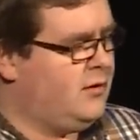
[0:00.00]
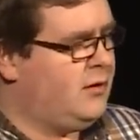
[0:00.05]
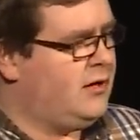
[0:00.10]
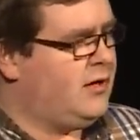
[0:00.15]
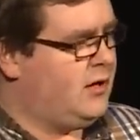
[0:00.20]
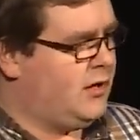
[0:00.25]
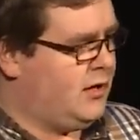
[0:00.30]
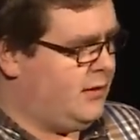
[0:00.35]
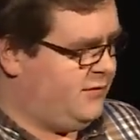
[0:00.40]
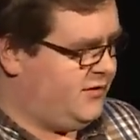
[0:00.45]

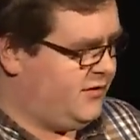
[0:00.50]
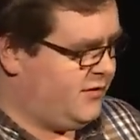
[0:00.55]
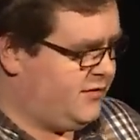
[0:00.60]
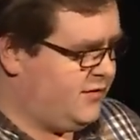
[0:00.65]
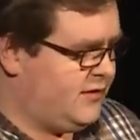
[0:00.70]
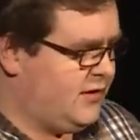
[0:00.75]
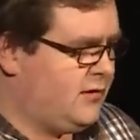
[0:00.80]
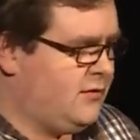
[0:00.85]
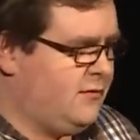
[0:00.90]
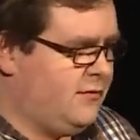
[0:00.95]
in objects
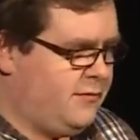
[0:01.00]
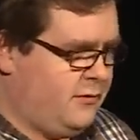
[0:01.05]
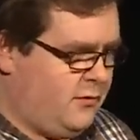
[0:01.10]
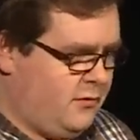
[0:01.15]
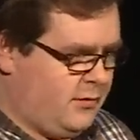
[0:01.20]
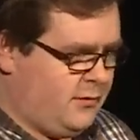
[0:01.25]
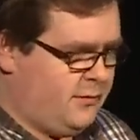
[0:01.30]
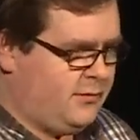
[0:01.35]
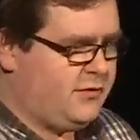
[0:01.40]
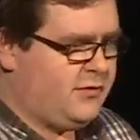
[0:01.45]
that
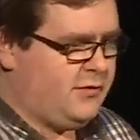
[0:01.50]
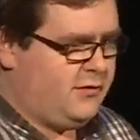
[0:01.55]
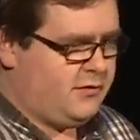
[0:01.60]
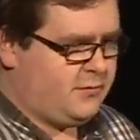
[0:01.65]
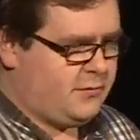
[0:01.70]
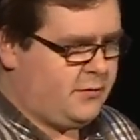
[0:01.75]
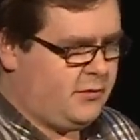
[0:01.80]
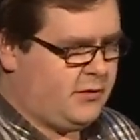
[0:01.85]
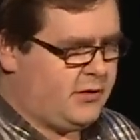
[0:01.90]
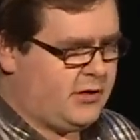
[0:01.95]
conform to this
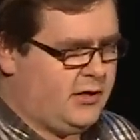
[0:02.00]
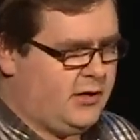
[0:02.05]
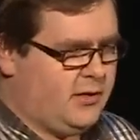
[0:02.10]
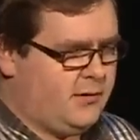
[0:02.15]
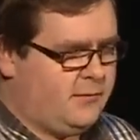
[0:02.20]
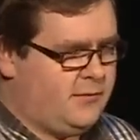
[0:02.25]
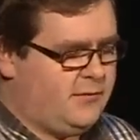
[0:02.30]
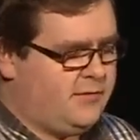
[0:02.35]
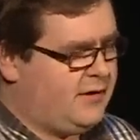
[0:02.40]
protocol.